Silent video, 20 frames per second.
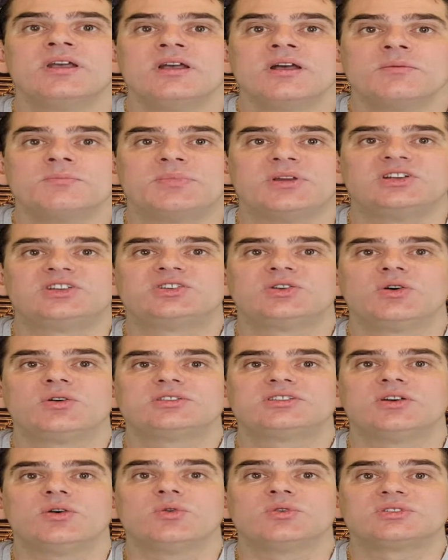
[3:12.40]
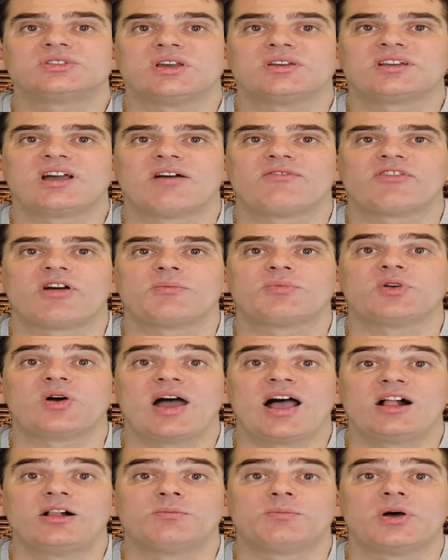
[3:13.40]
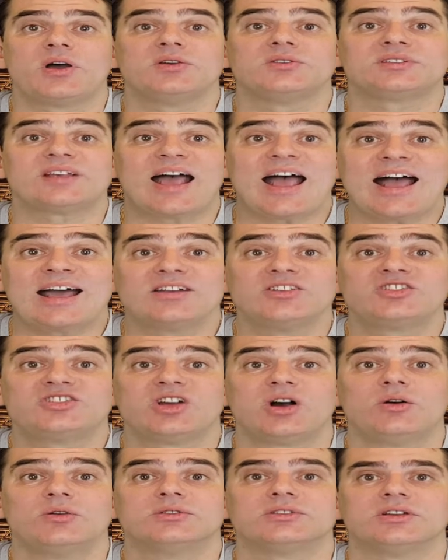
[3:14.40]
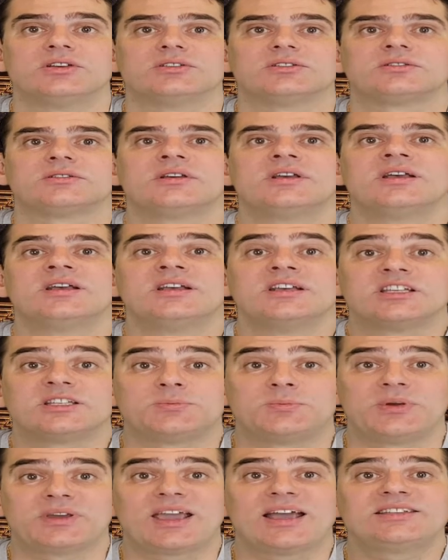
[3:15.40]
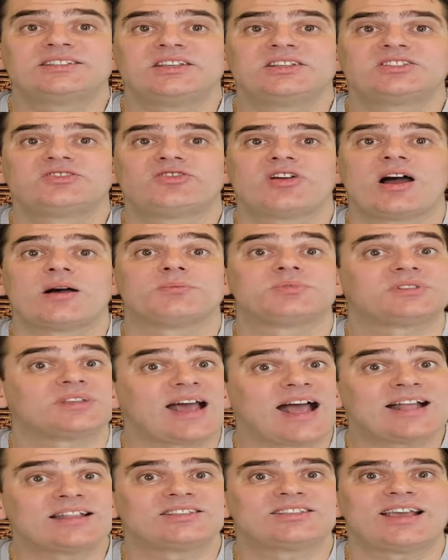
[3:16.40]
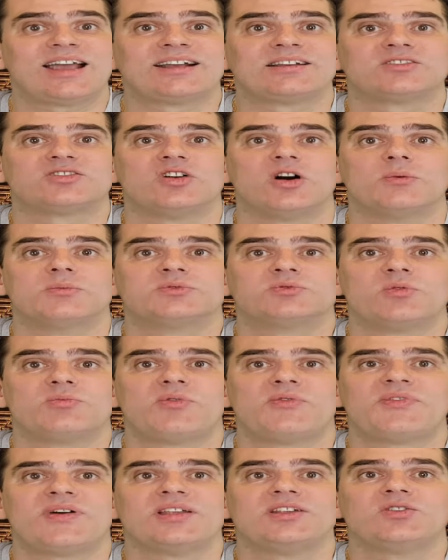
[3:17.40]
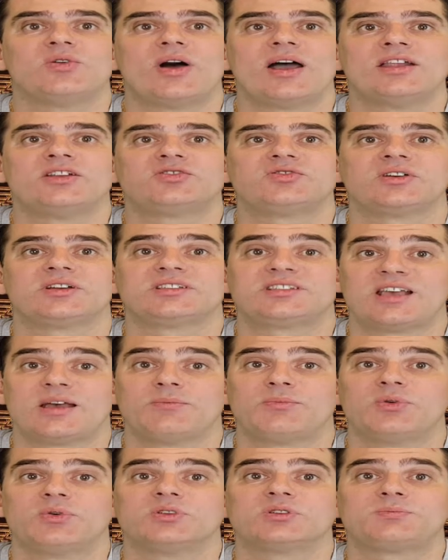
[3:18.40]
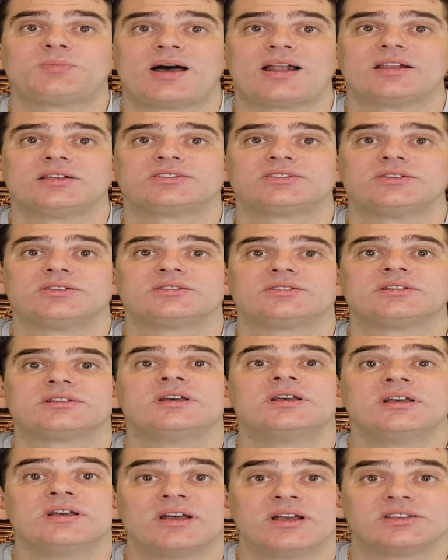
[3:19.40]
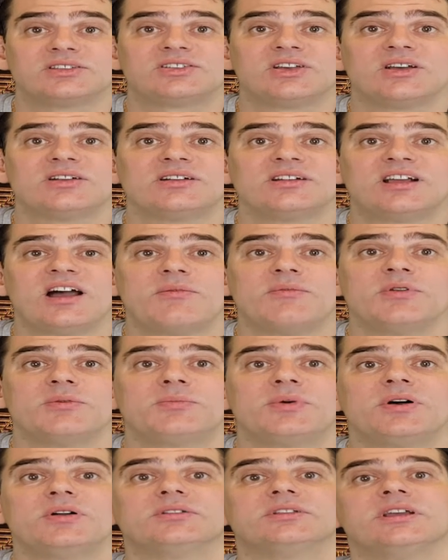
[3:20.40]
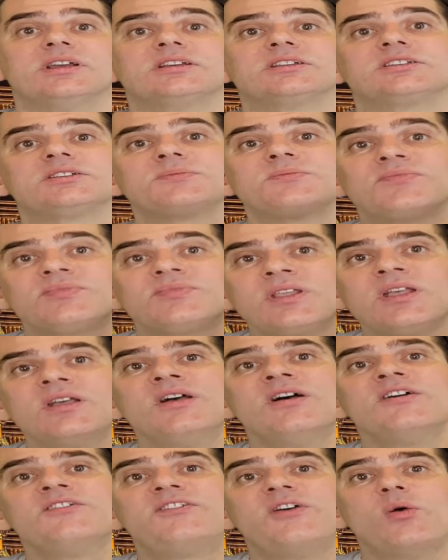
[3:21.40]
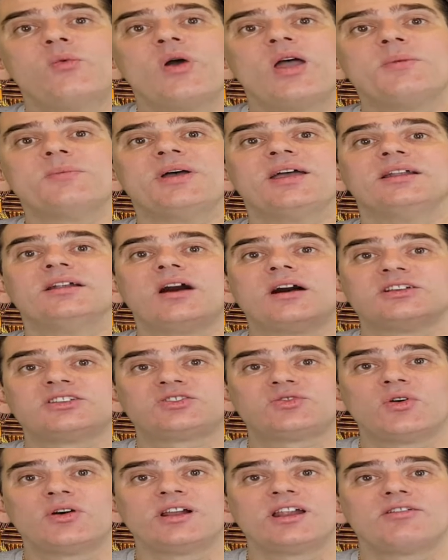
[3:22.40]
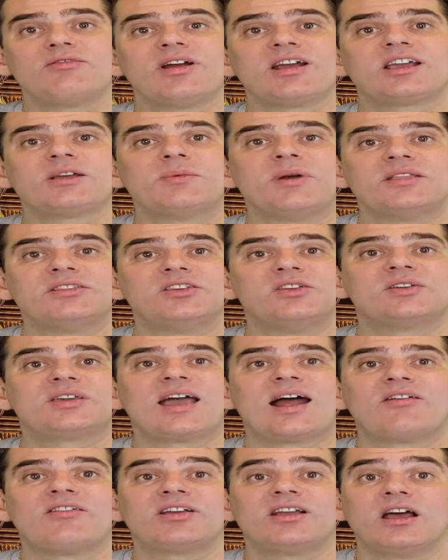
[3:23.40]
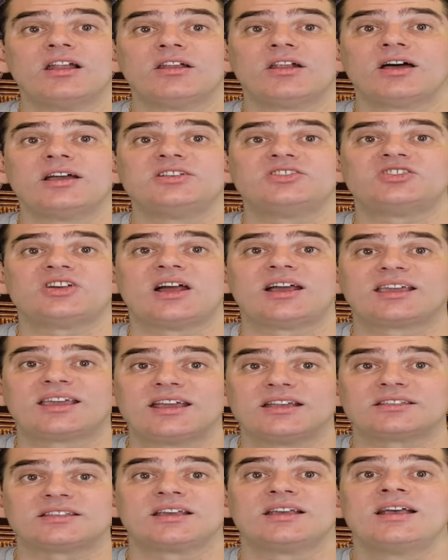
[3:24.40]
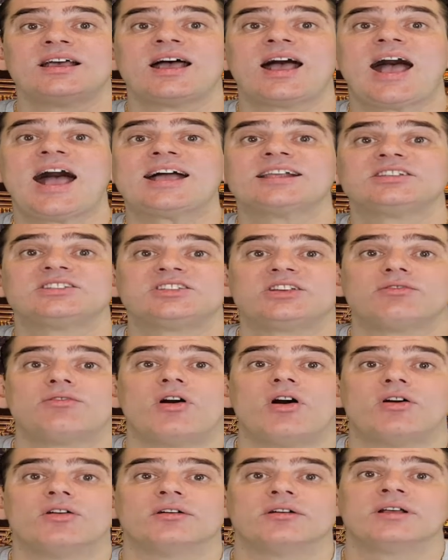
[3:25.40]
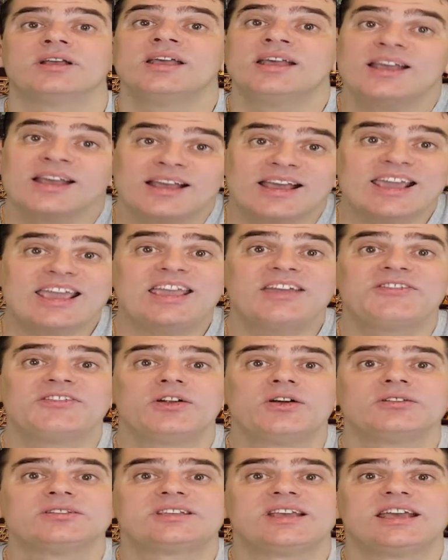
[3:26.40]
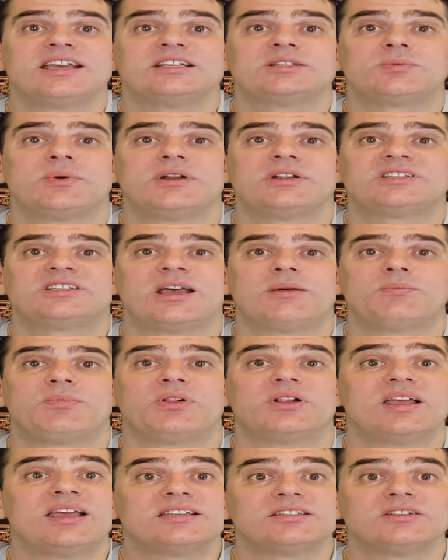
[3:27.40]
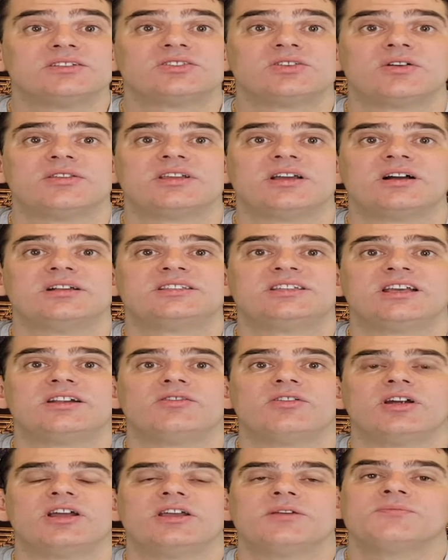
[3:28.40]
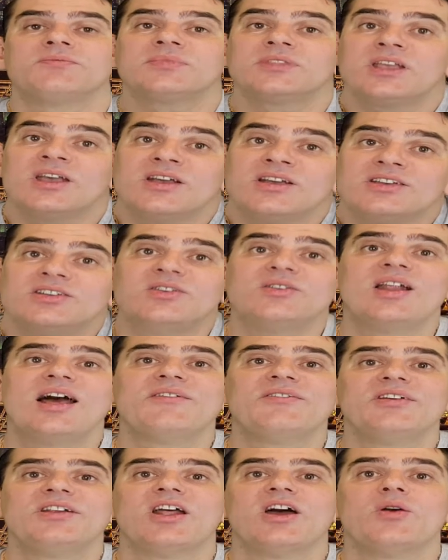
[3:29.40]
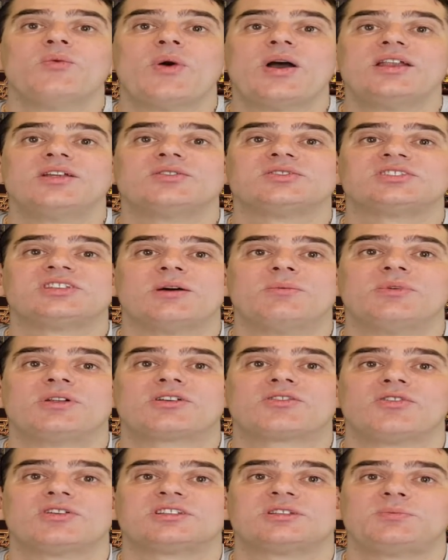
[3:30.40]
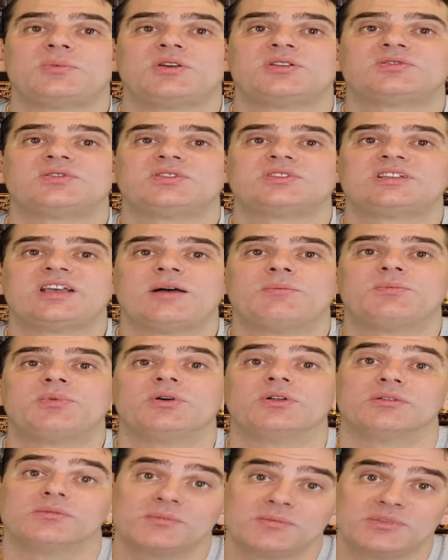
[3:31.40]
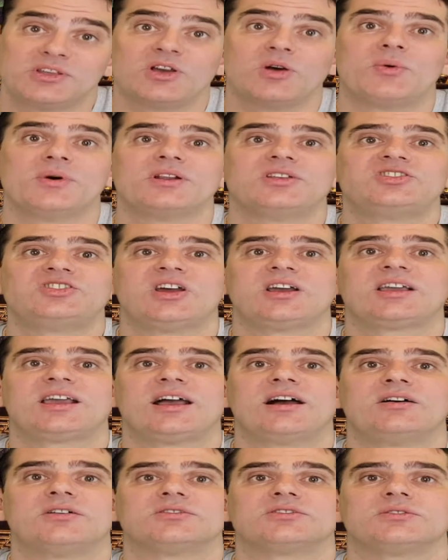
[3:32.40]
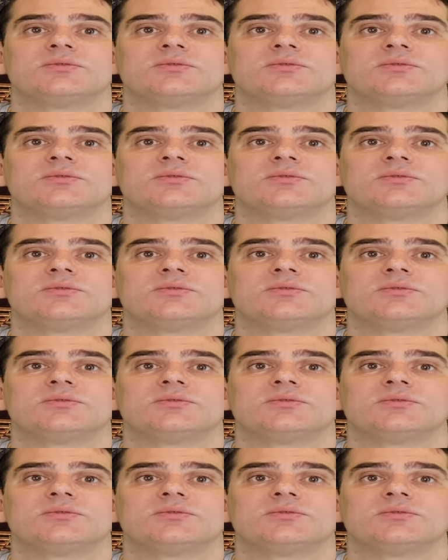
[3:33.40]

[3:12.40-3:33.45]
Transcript: Be sure to also cover up your elbows and shoulders. Spaghetti straps and tank tops will prevent your entering temples, palaces, and certain government buildings. For women, I strongly recommend that you carry a light jacket and sarong, even on days when a temple isn't on the itinerary. You never know when you'll stumble across a beautiful temple that you'll want to check out.